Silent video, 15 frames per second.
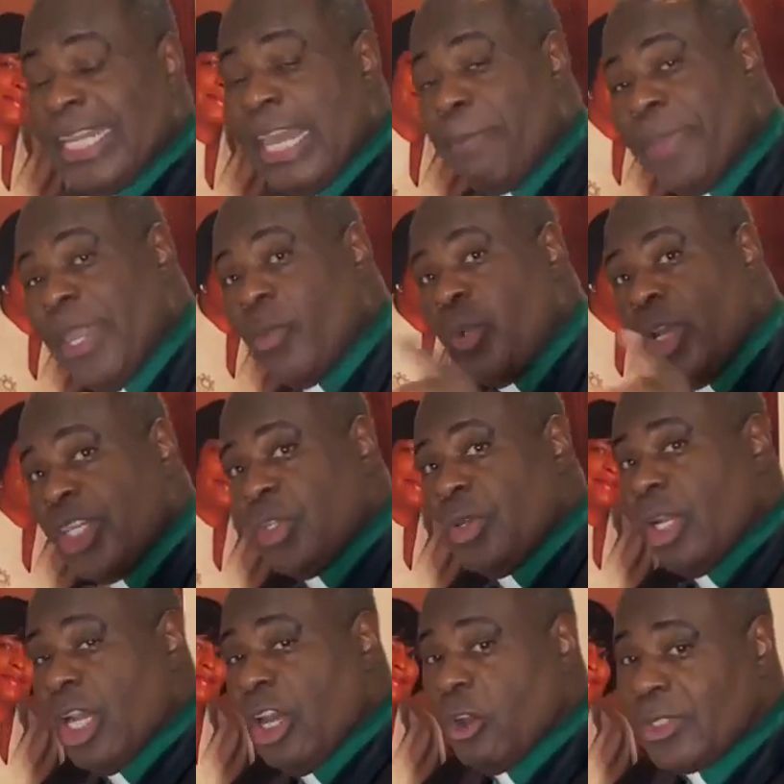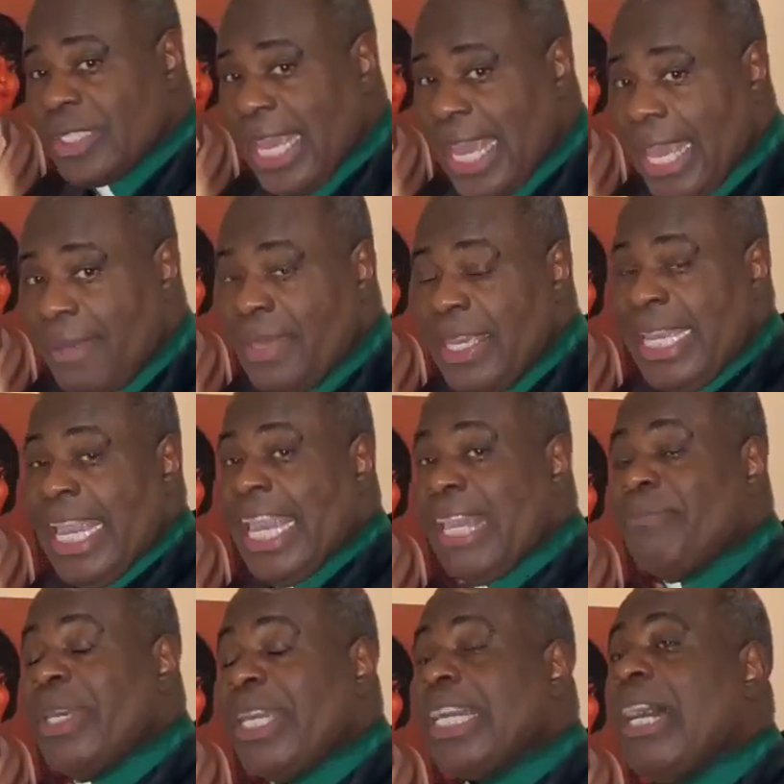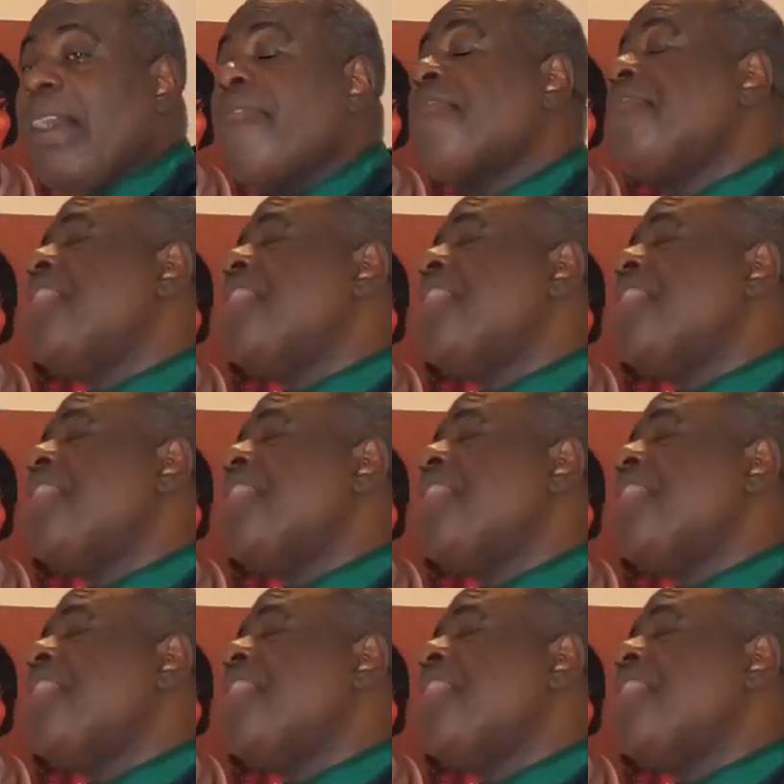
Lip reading: that have been with you a long time and become